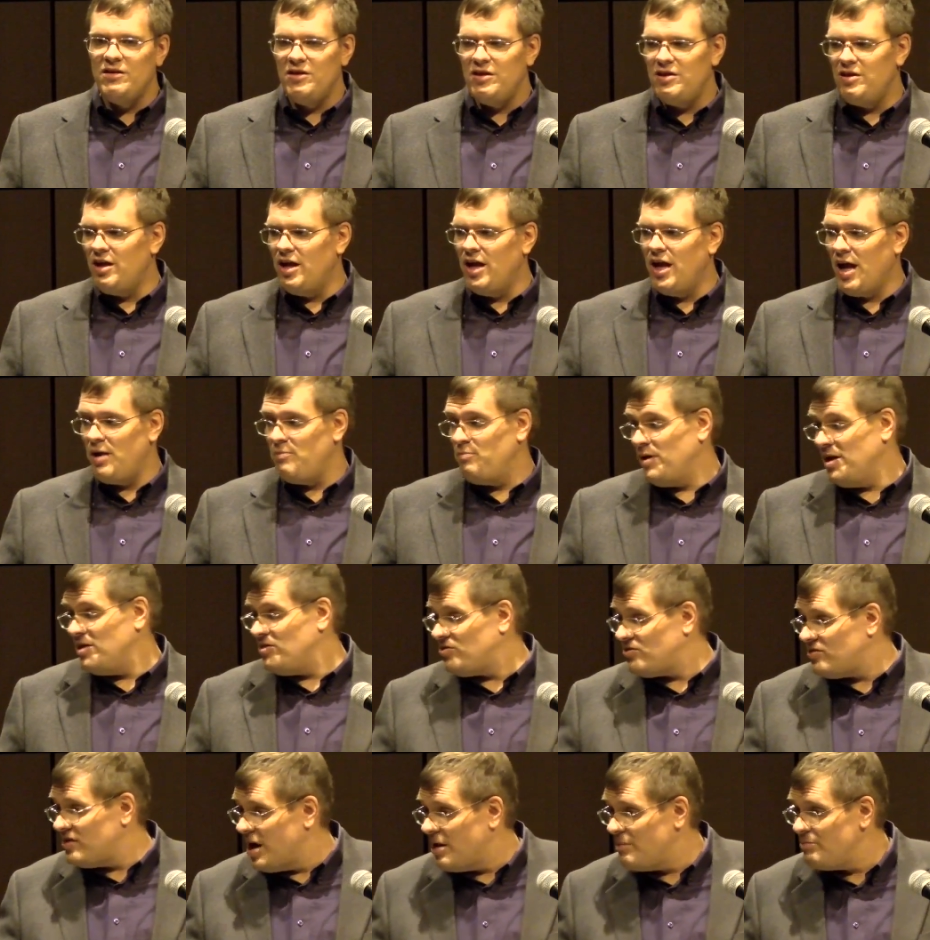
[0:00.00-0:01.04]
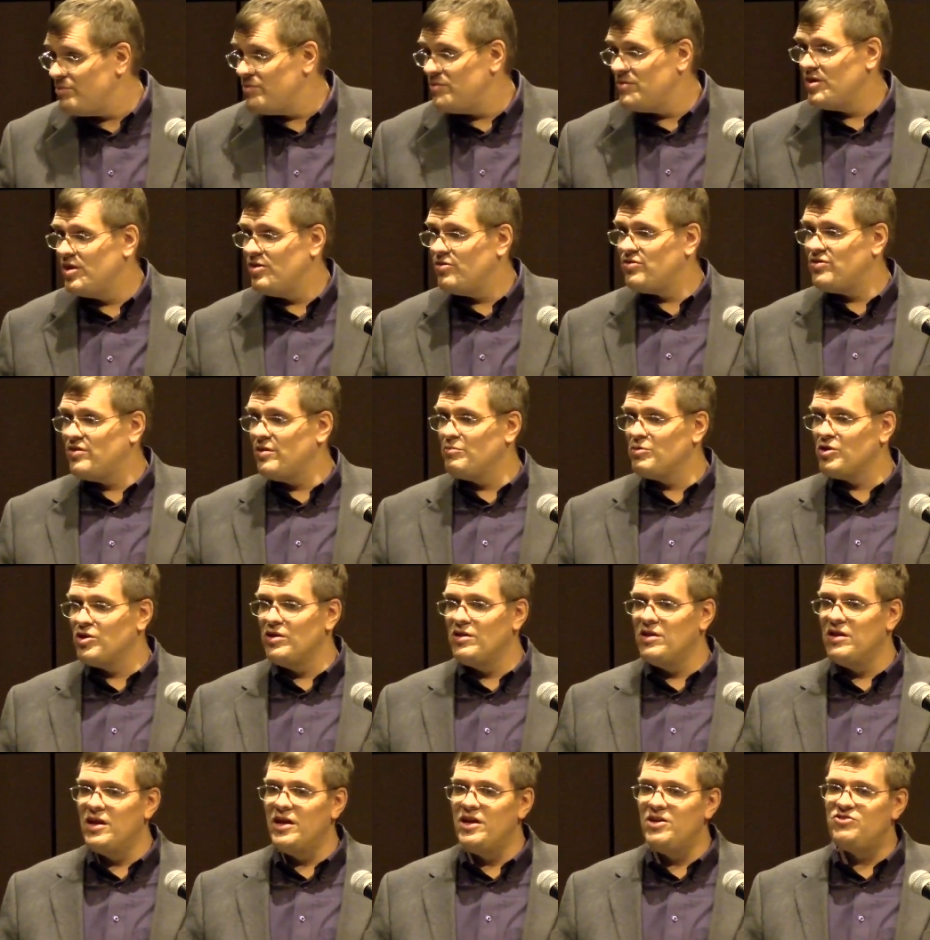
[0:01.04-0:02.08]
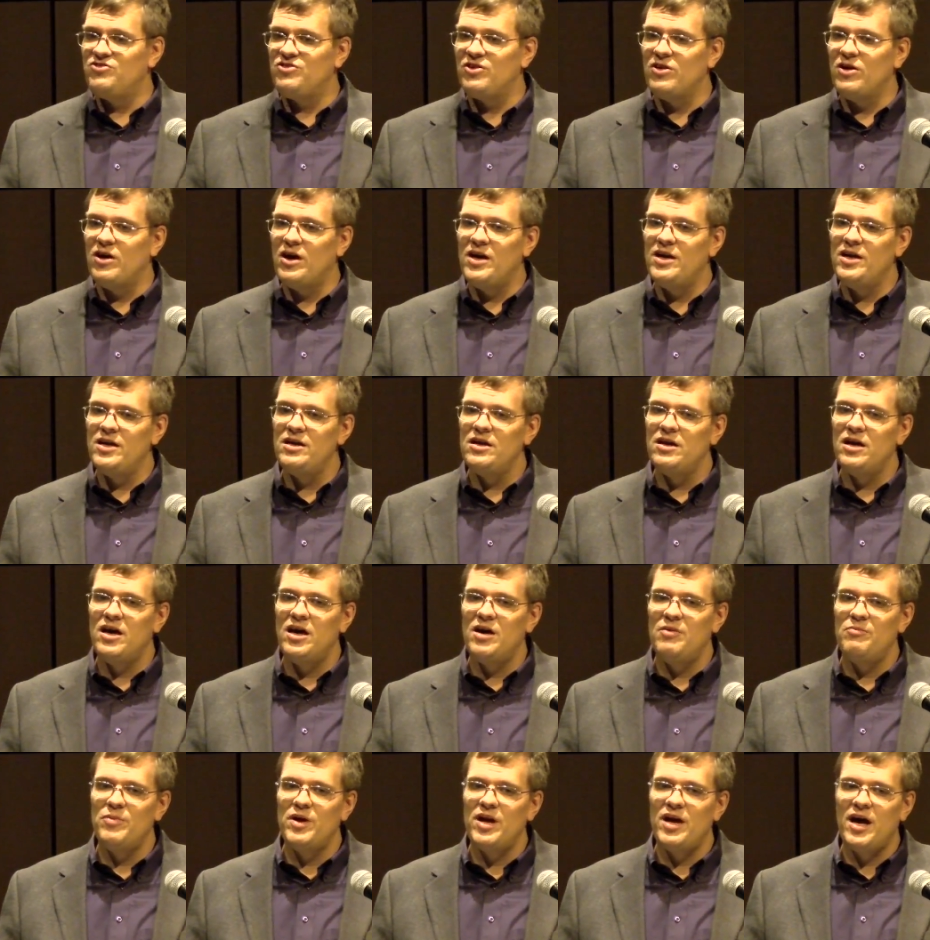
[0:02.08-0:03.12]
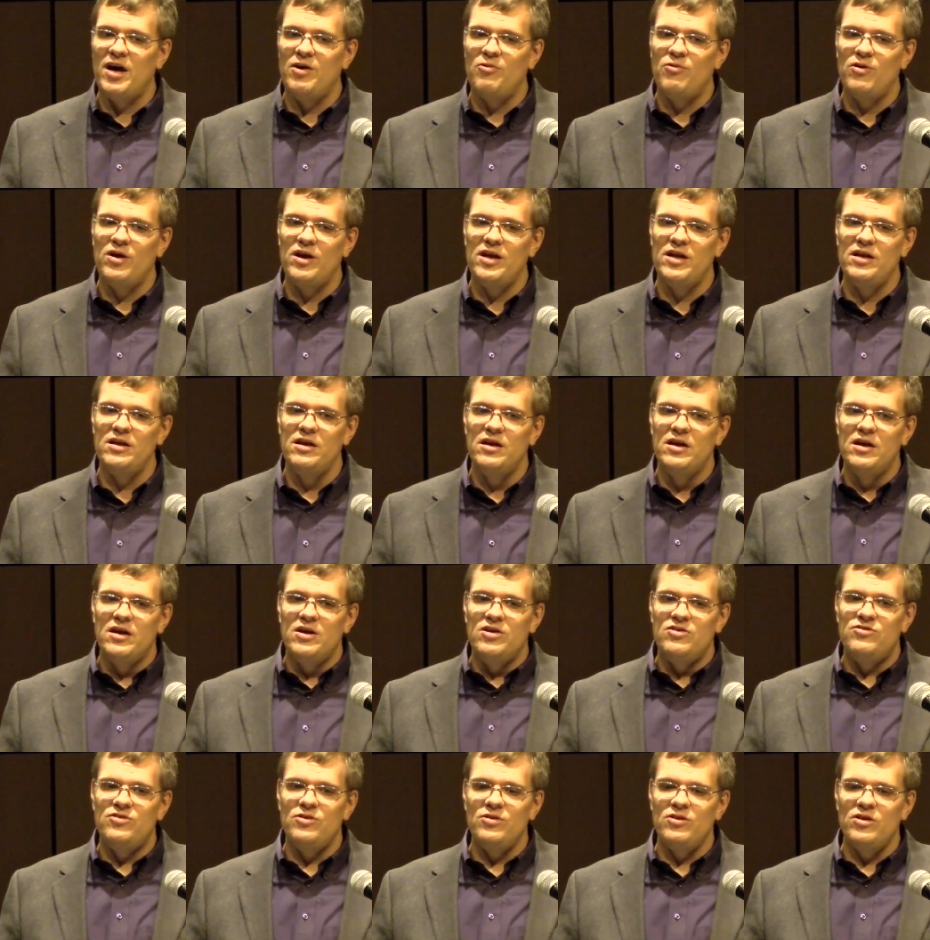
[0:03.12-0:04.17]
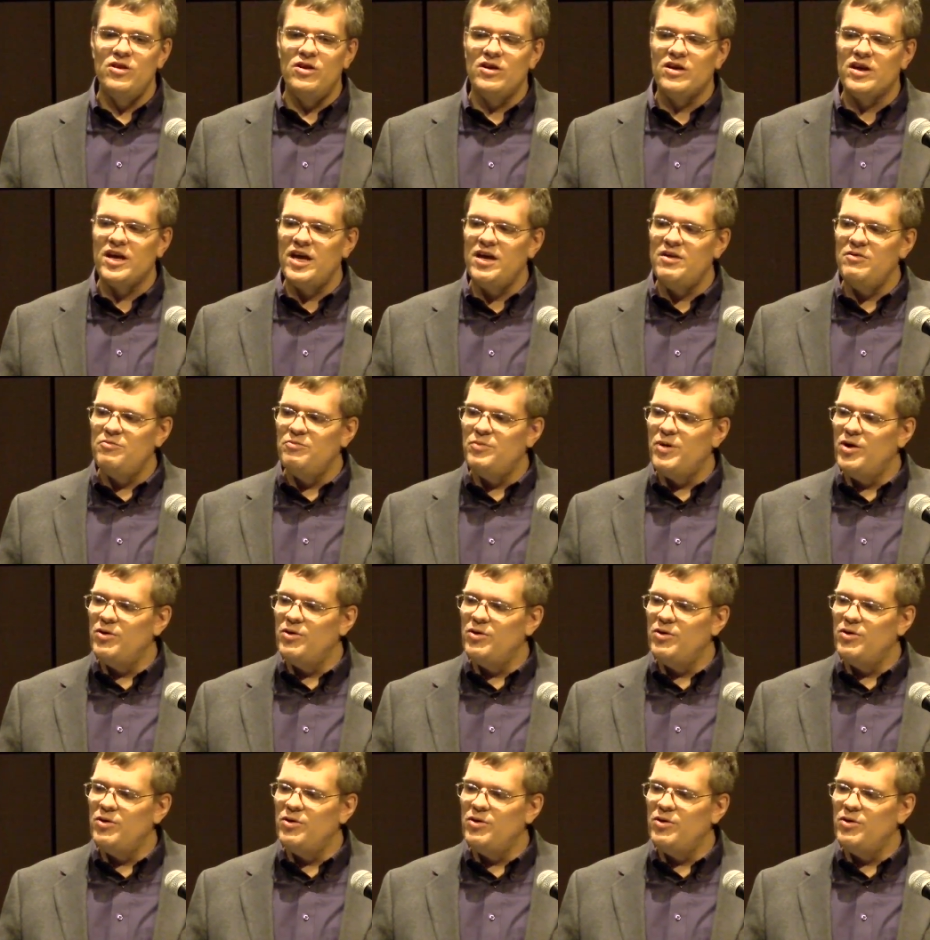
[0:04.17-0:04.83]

There had been there's some good literature on it, but I wanted to look at